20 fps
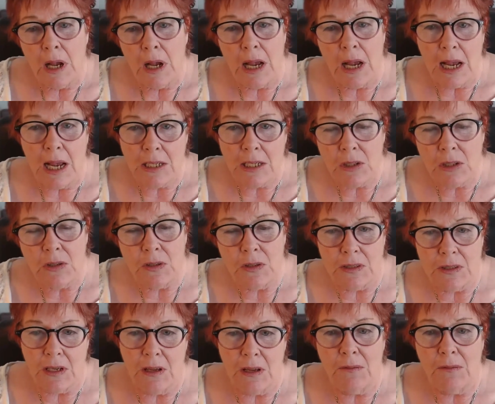ask
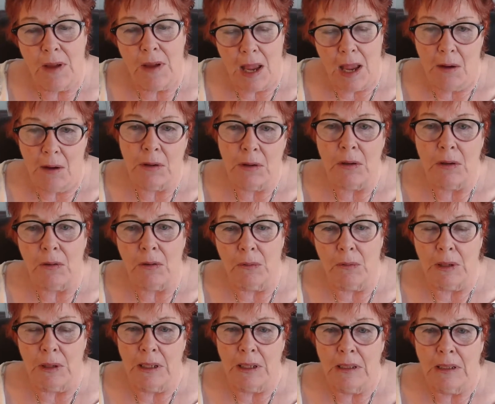yourself how you're
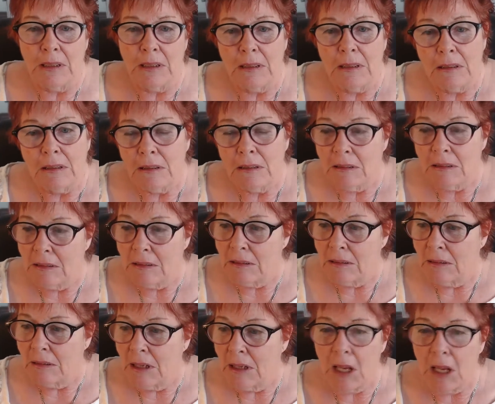doing
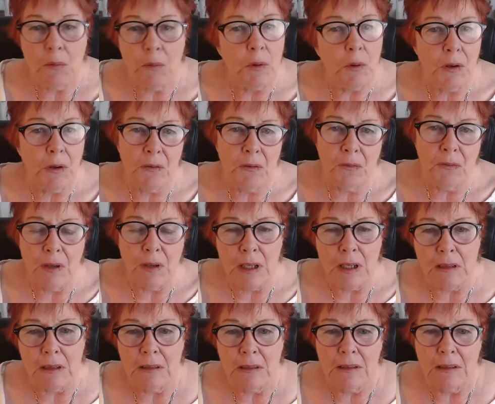and what do you
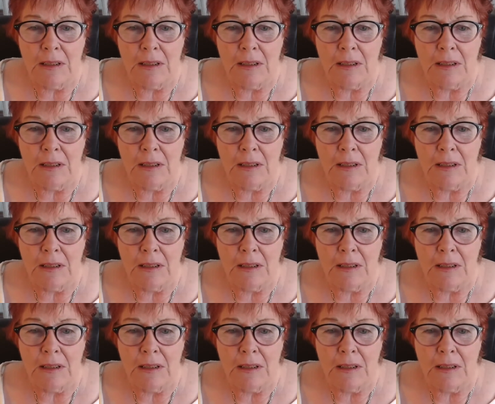feel?